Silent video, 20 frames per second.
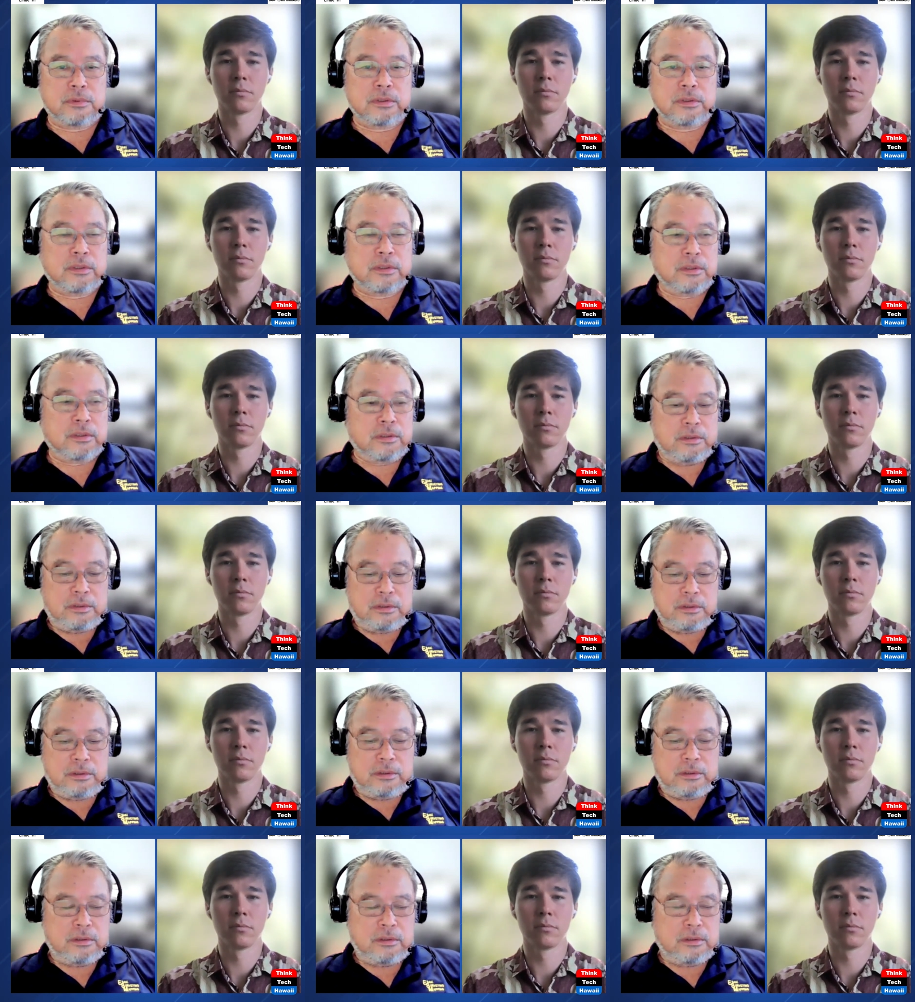
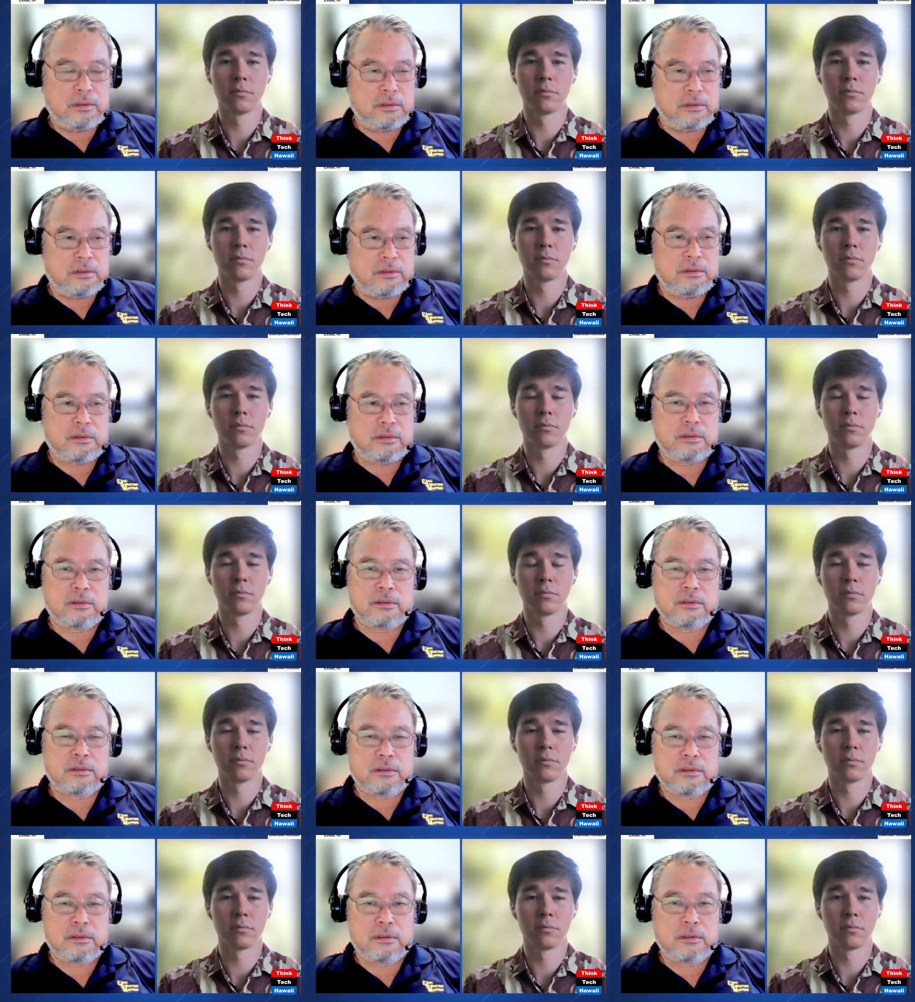
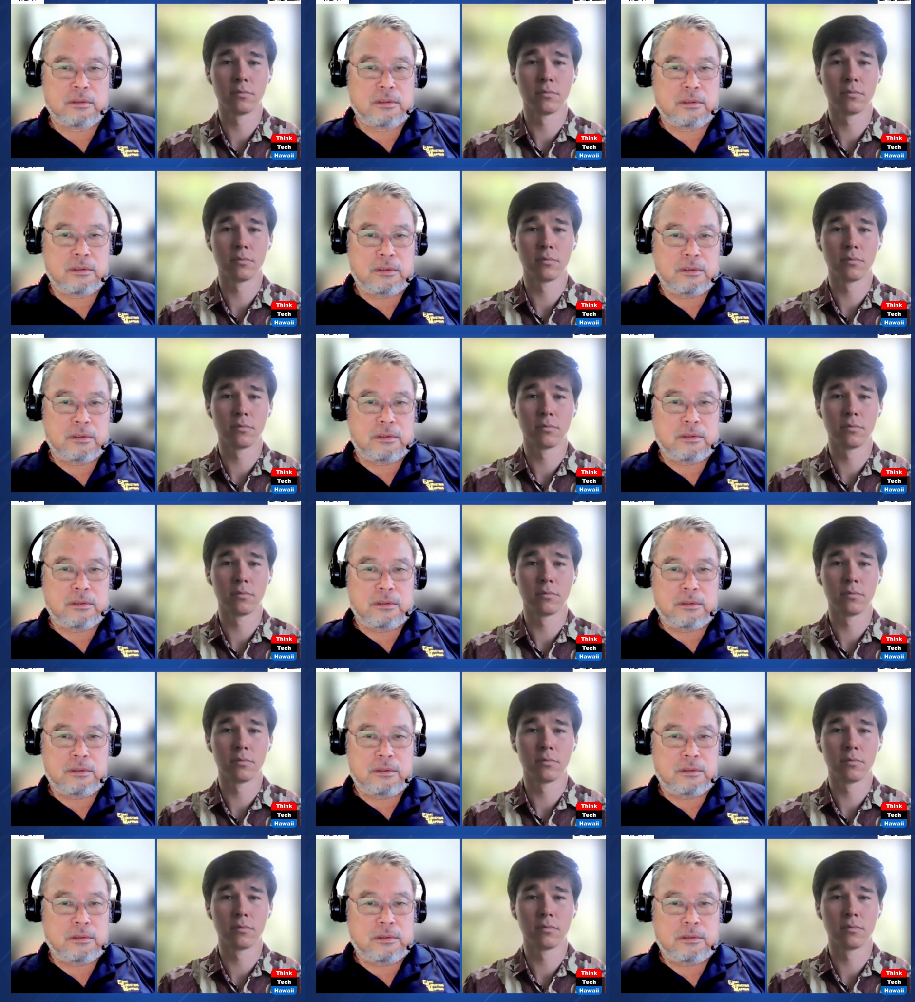
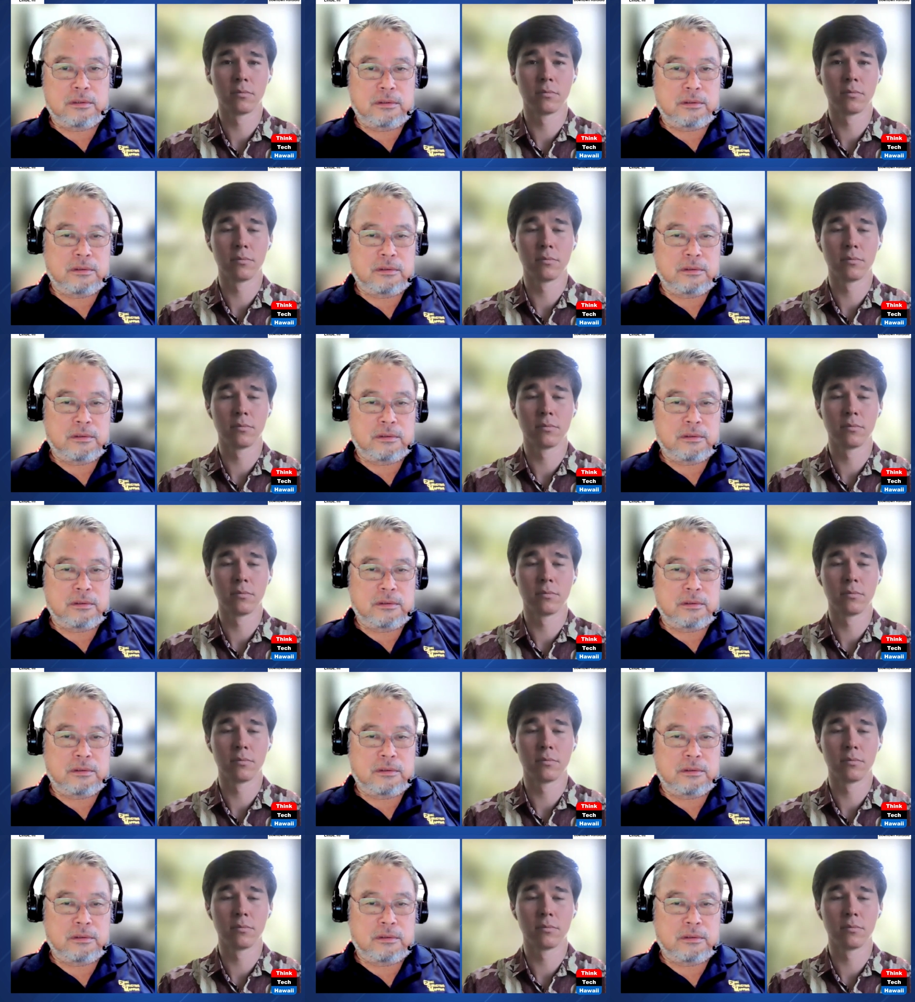No one is speaking in this clip.